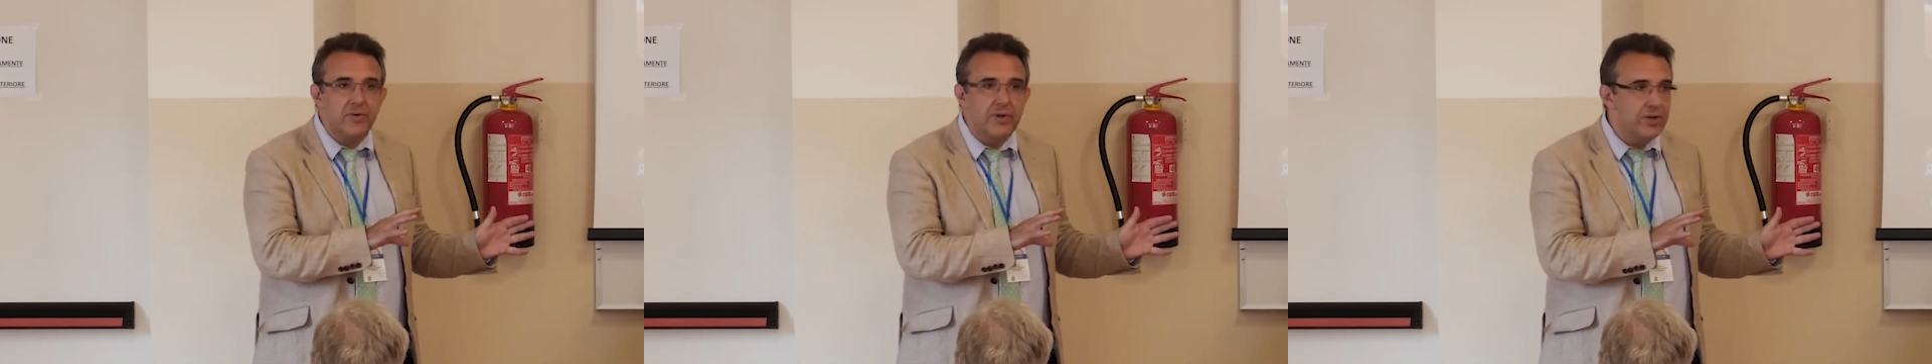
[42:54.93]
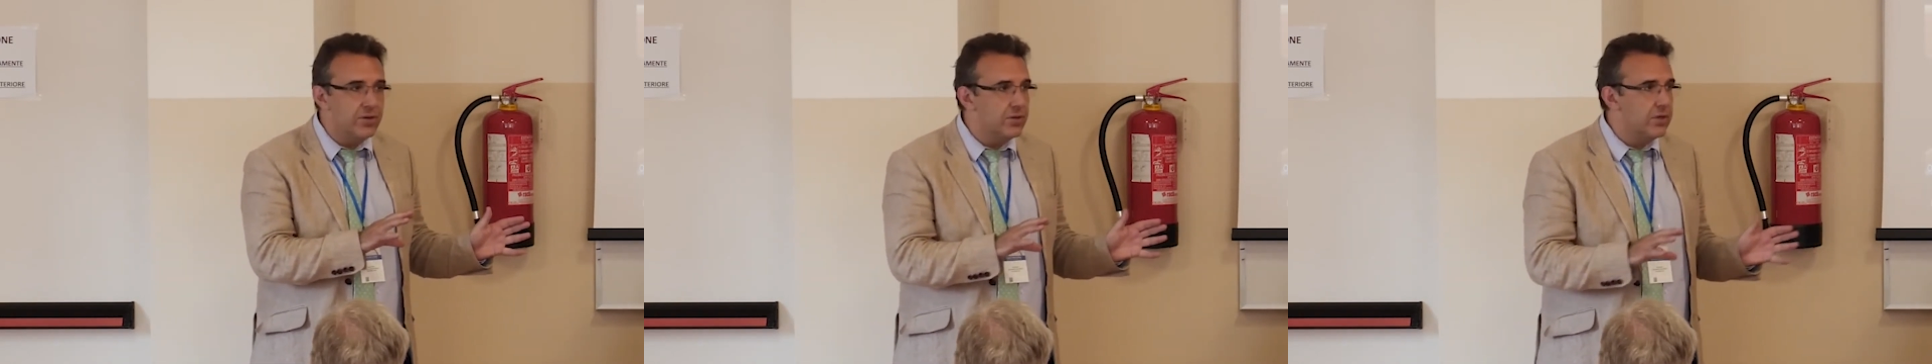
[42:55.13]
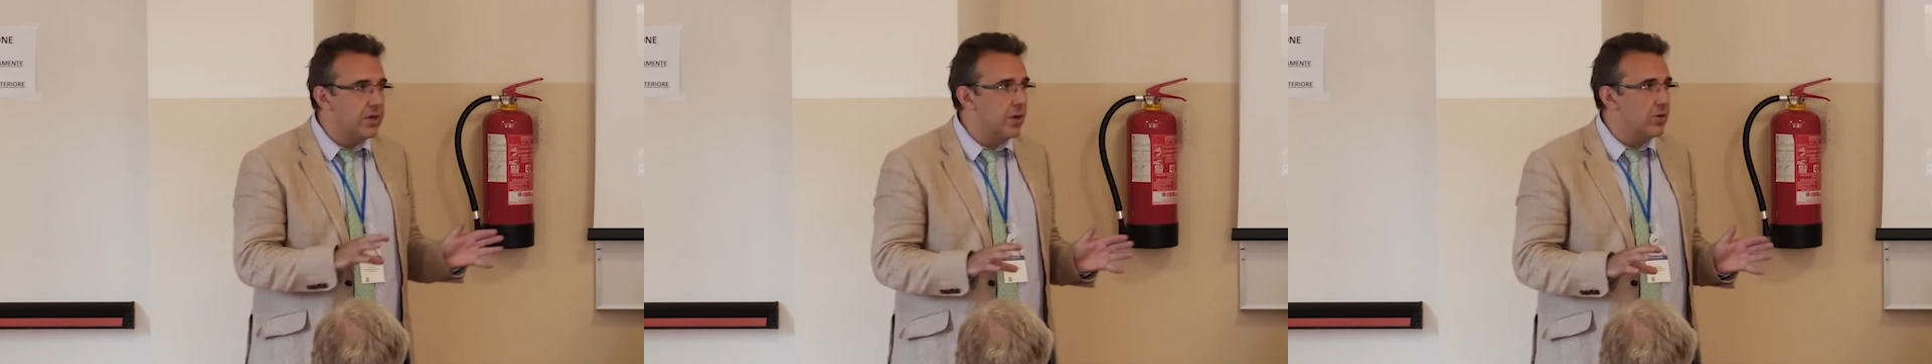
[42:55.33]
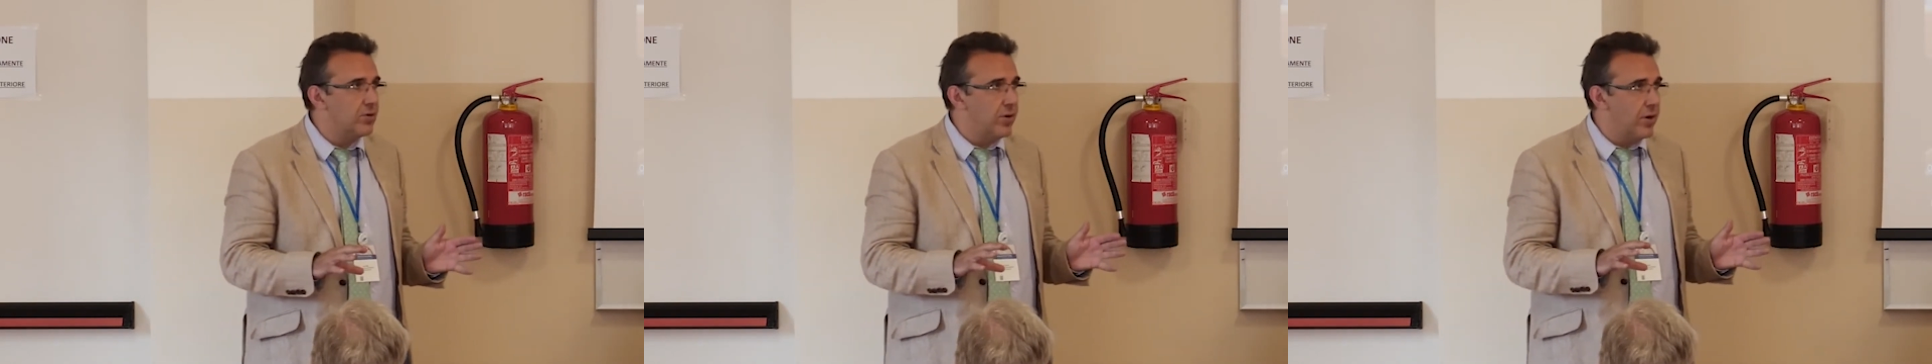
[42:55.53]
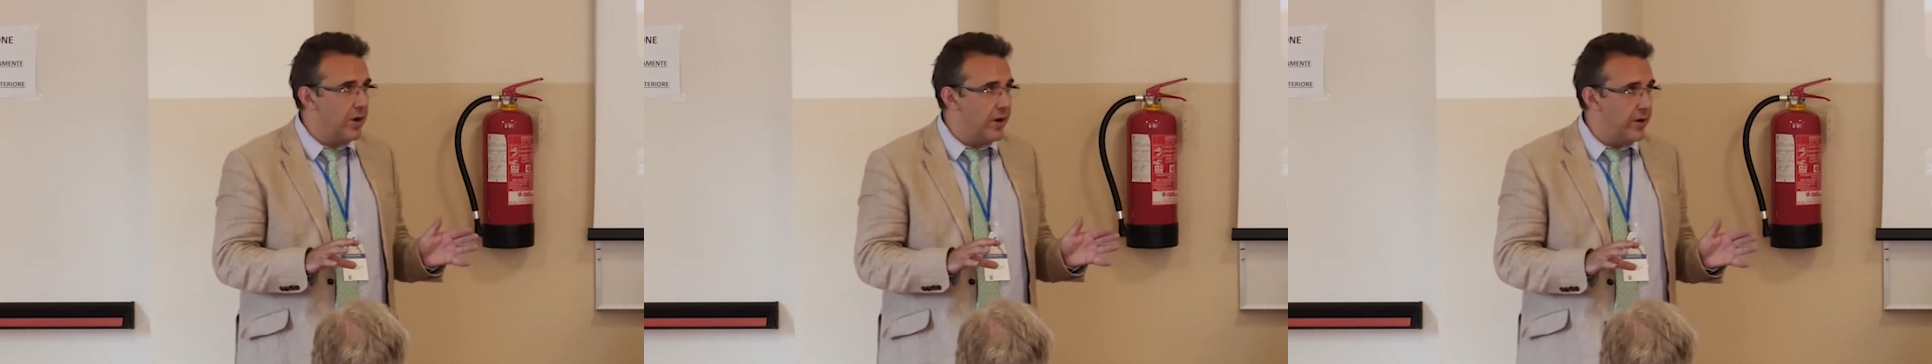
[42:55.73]
religious
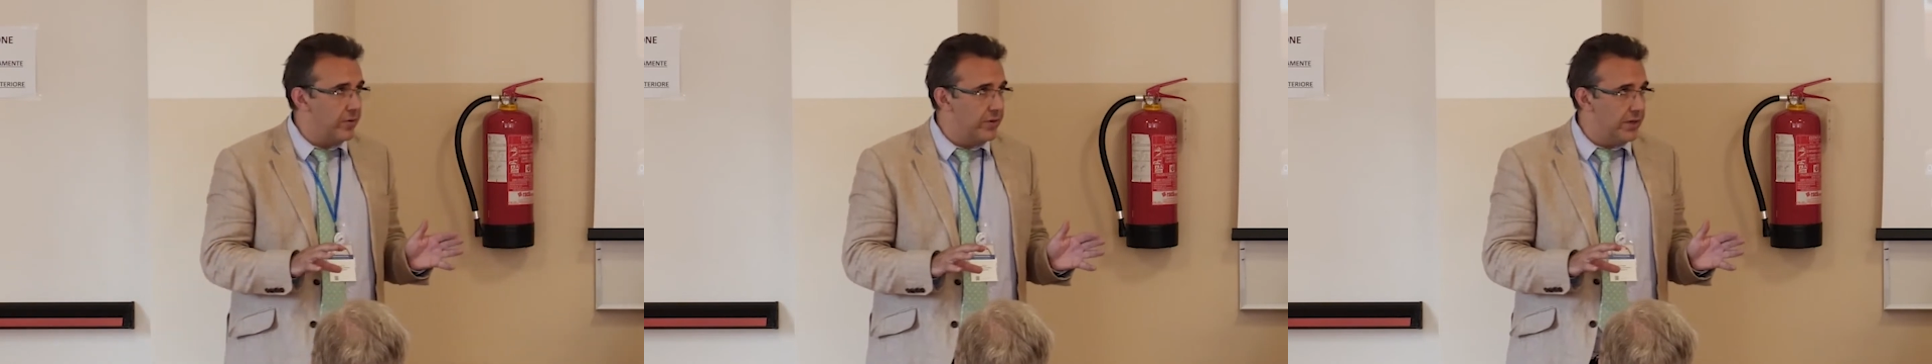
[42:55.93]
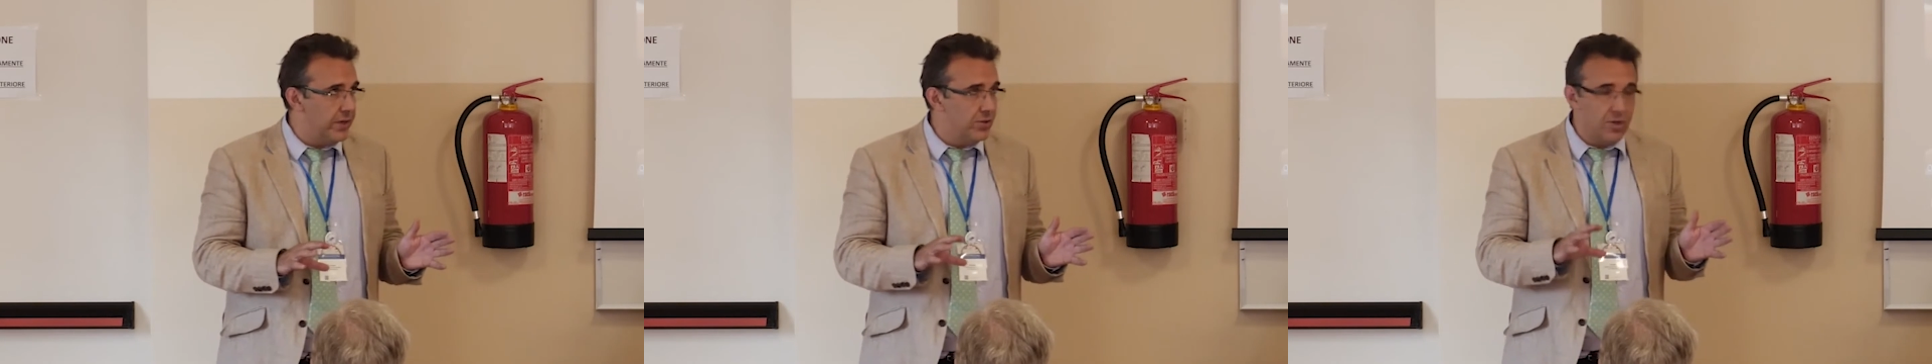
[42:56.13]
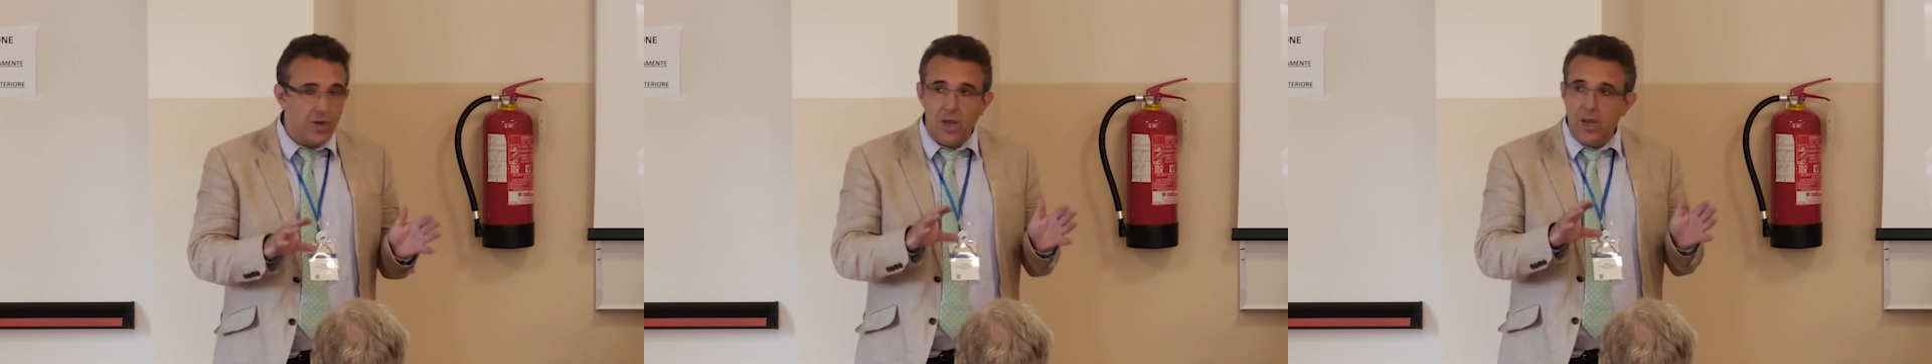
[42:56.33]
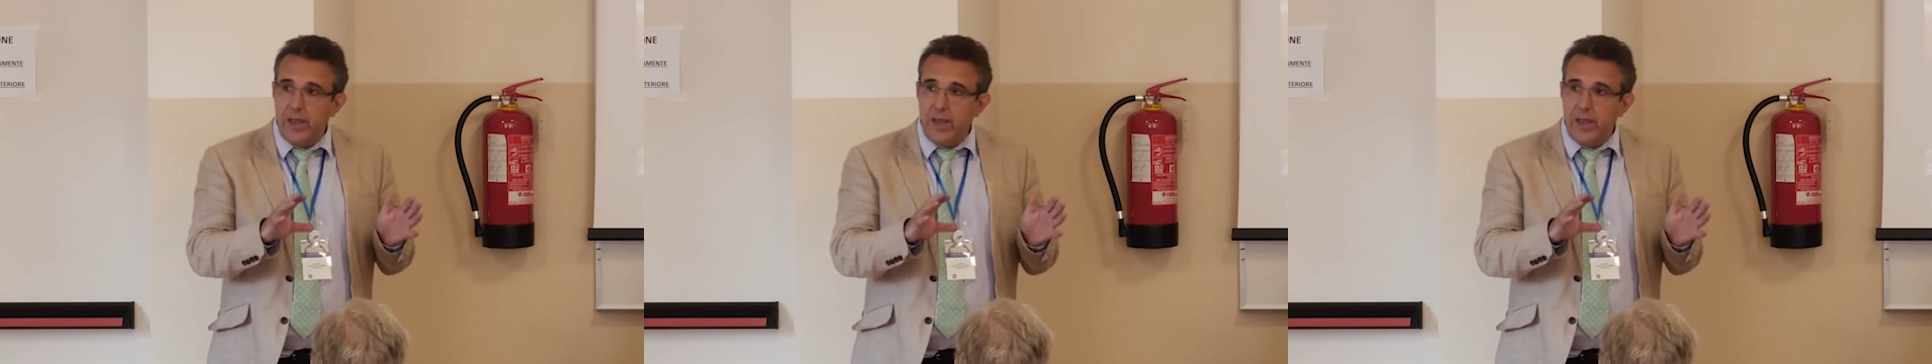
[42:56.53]
cultural heritage,